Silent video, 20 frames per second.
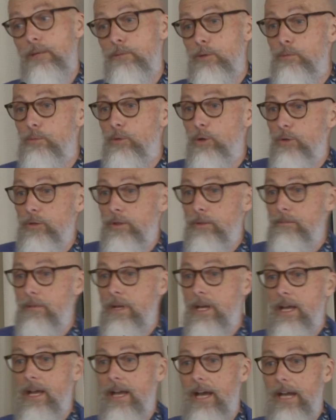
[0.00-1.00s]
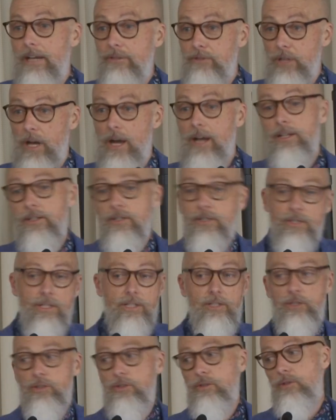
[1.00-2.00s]
him who brought them out of darkness
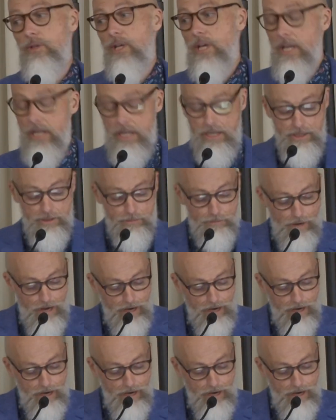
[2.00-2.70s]
into his